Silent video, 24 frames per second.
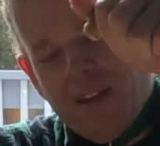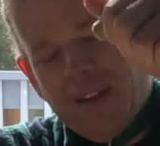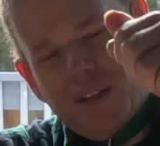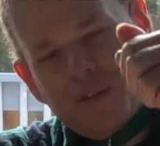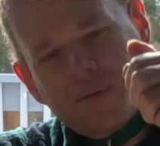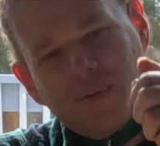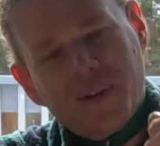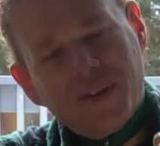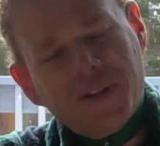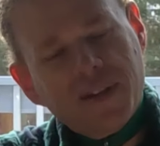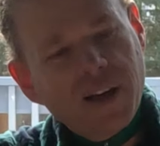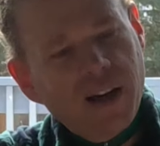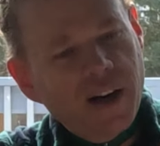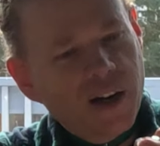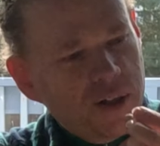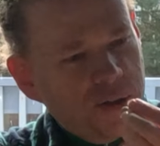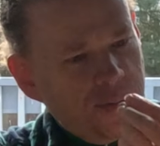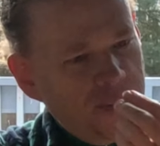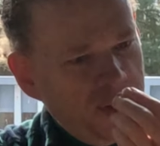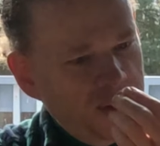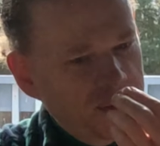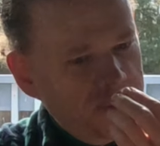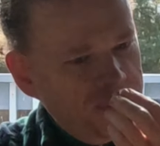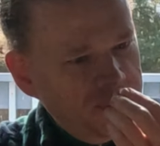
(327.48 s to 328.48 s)
this one
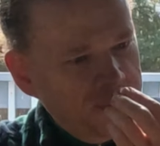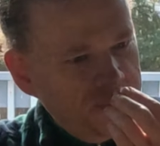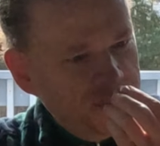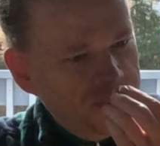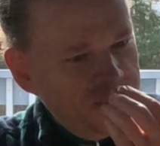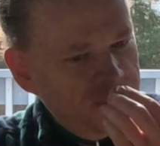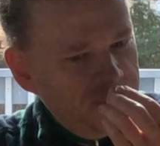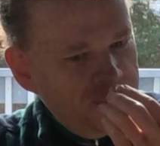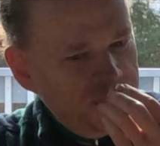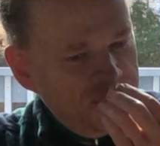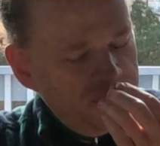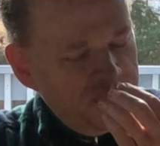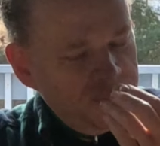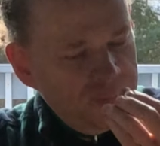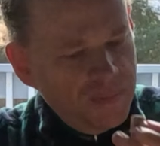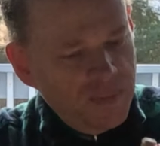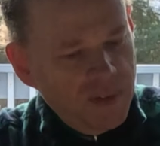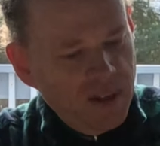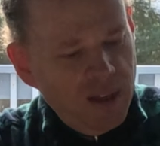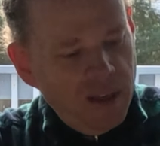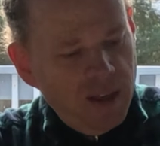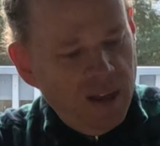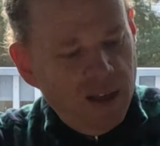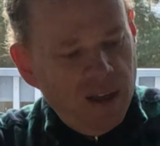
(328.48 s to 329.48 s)
scares me.
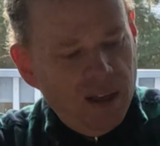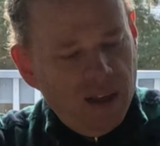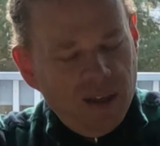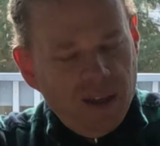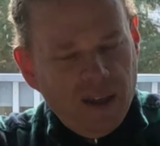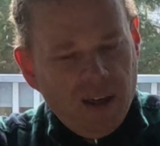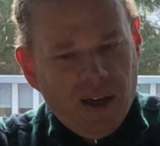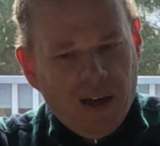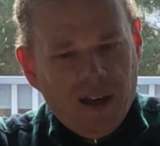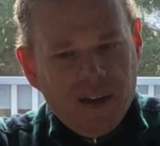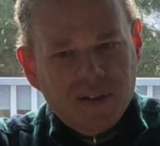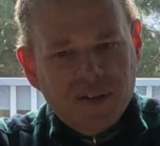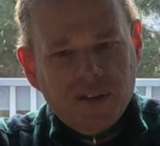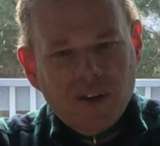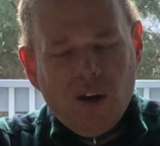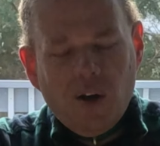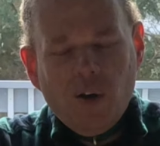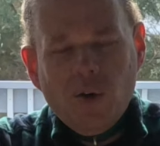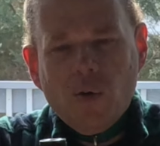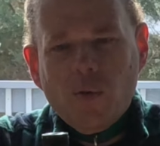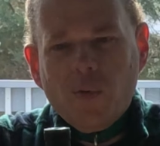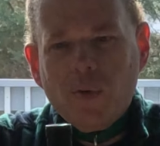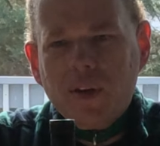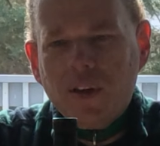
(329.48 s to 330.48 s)
Yeah,
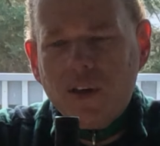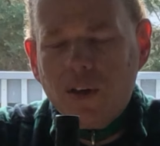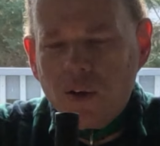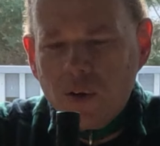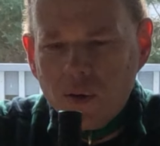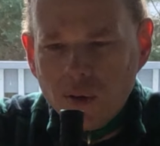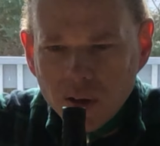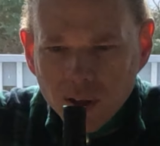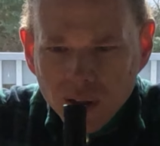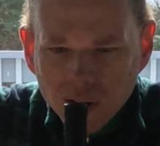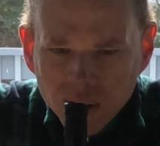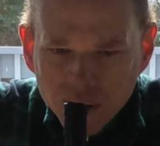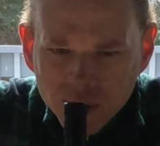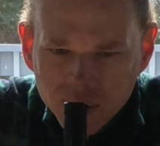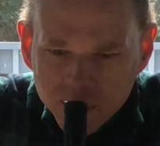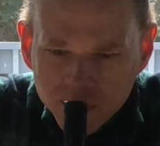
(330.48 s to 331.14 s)
so when you...